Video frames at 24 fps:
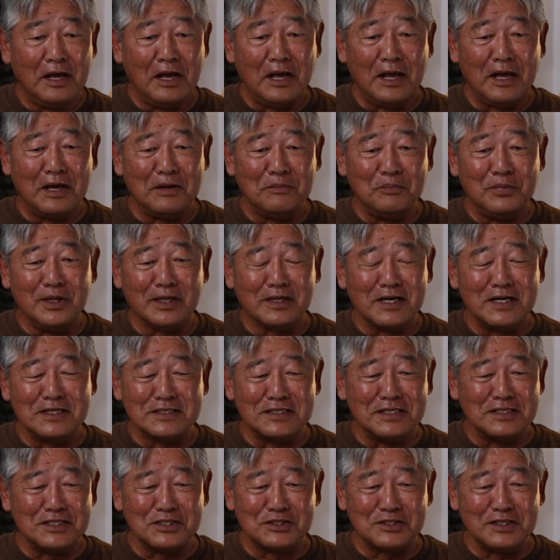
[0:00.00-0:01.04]
and
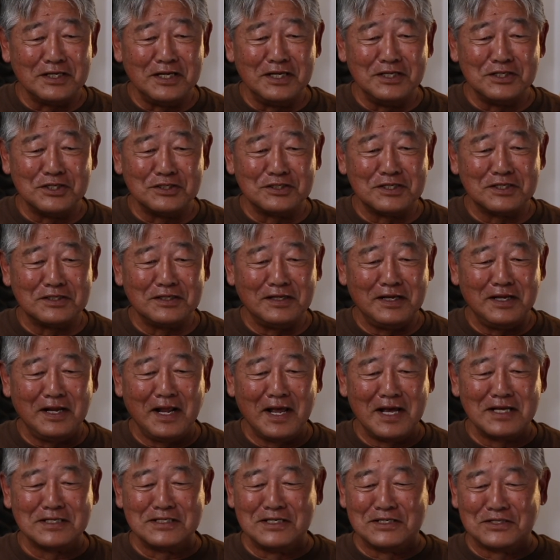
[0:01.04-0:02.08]
because it
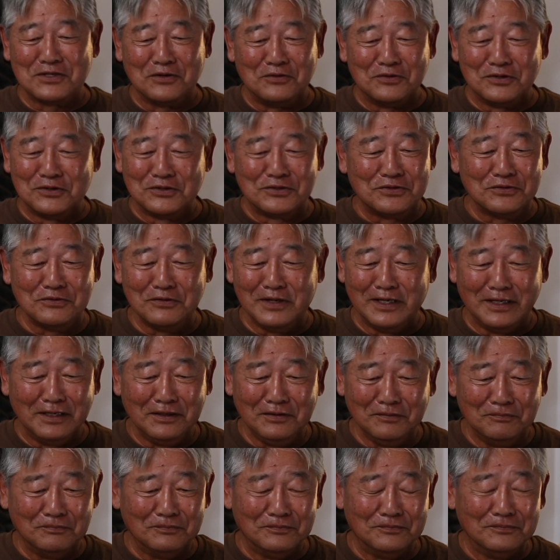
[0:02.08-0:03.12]
has its own tuning,